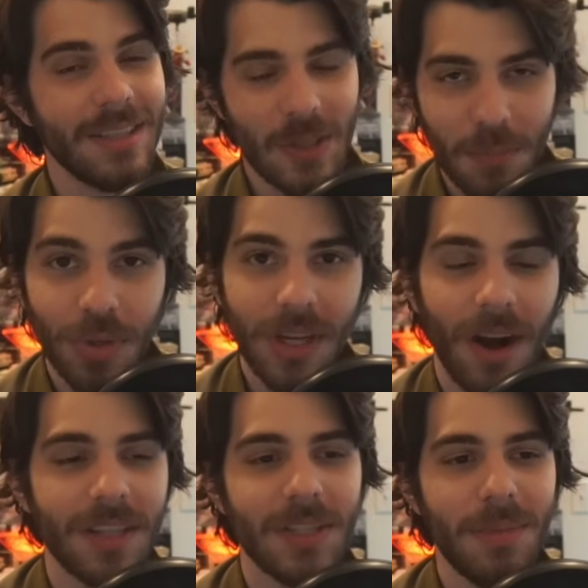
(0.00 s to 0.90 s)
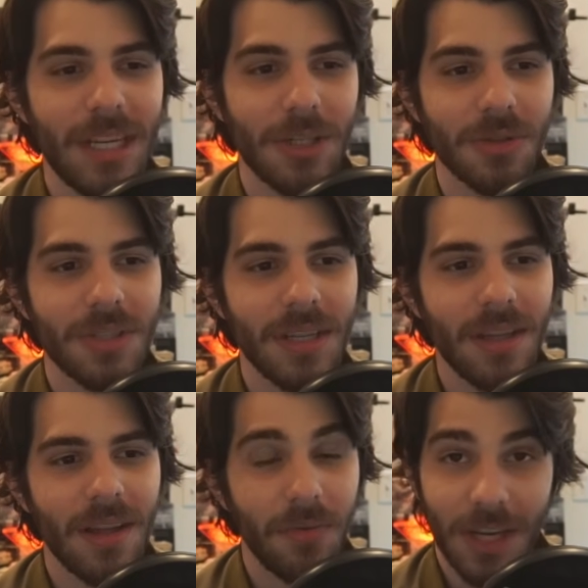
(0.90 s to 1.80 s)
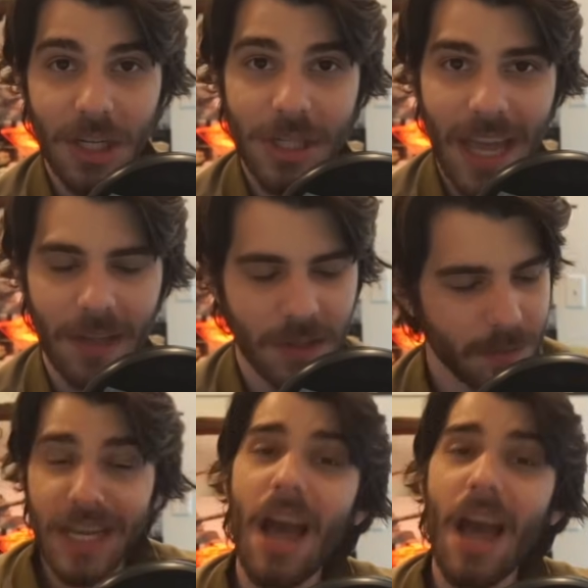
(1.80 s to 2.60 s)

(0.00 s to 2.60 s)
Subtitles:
some pretty awesome and interesting Finnish tanks.